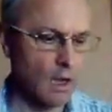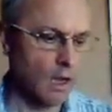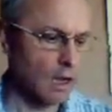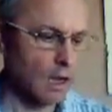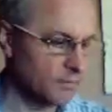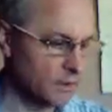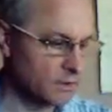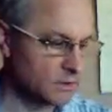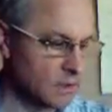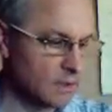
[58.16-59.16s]

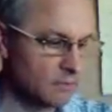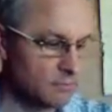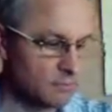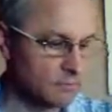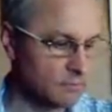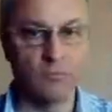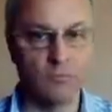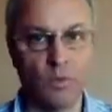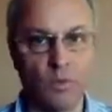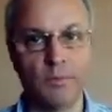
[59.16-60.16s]
There's
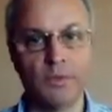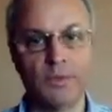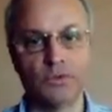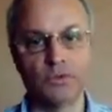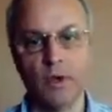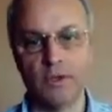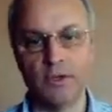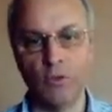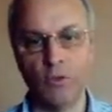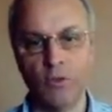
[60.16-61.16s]
one person who I know